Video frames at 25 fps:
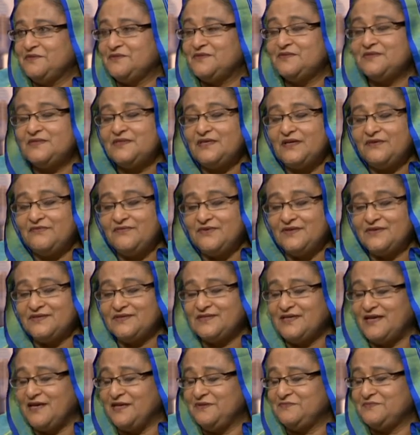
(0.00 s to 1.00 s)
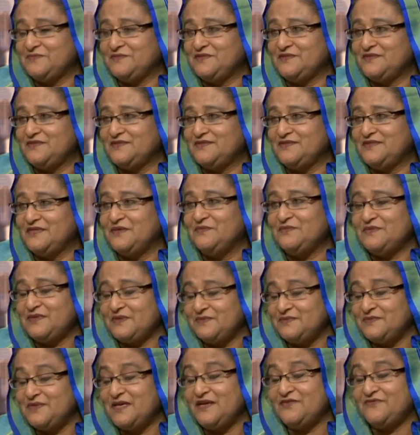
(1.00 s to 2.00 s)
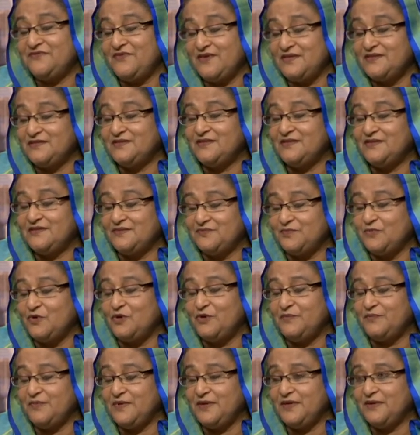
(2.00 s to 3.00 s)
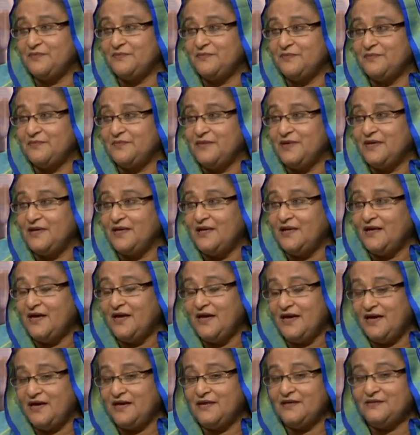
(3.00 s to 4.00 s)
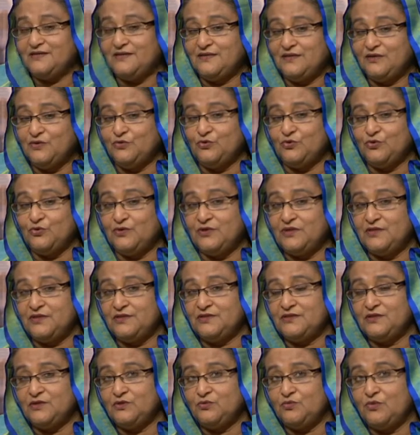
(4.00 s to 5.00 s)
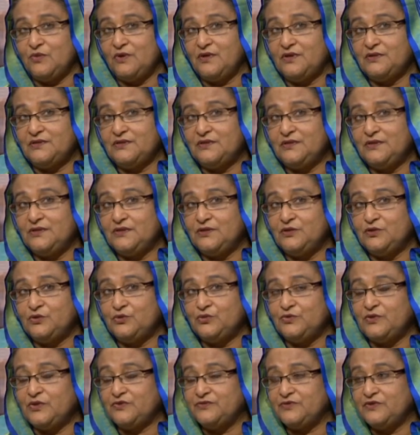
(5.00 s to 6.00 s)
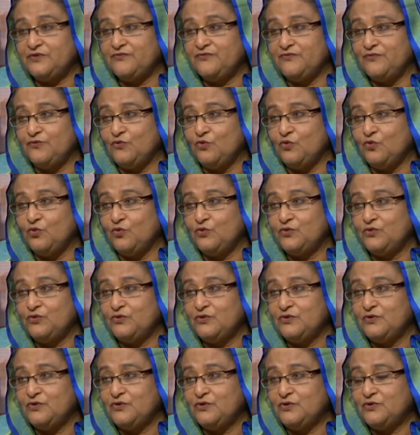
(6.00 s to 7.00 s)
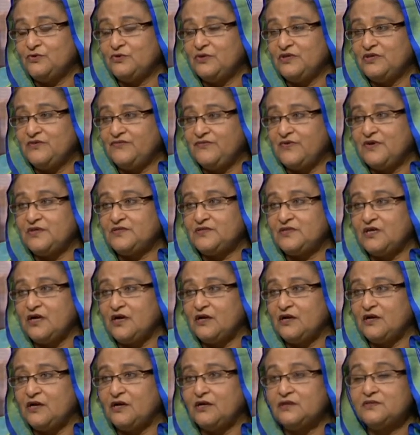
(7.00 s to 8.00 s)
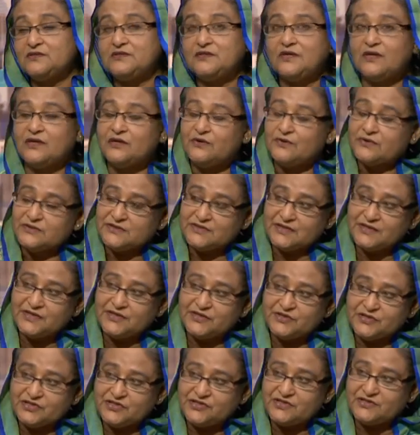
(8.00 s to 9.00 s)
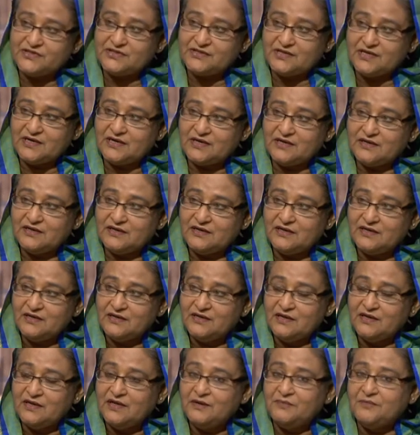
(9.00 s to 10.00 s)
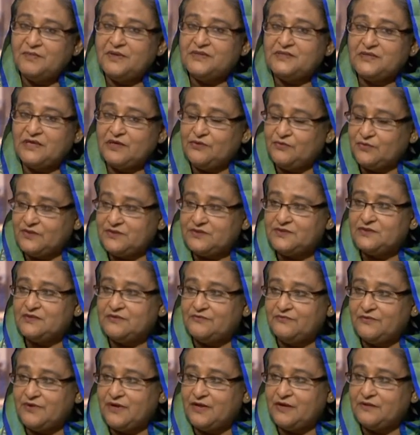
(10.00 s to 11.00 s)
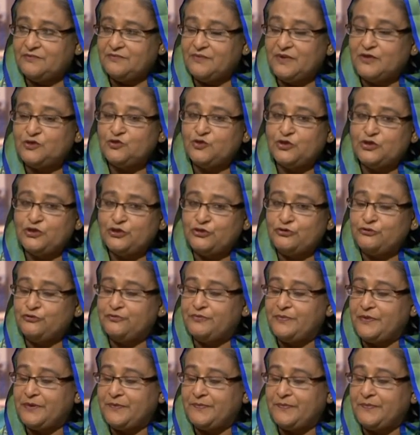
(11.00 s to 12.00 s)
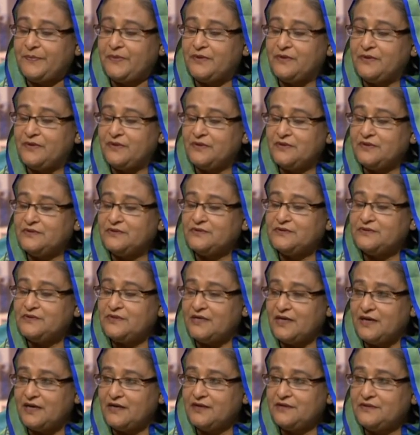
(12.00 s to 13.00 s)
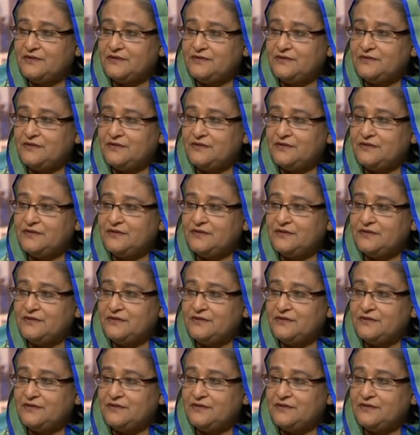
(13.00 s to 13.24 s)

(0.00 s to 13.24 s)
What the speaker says: Several times. Several times I faced this problem. And the recent one in 2004, 21st August, there was a grenade attack, but I was survived, but 22 people died.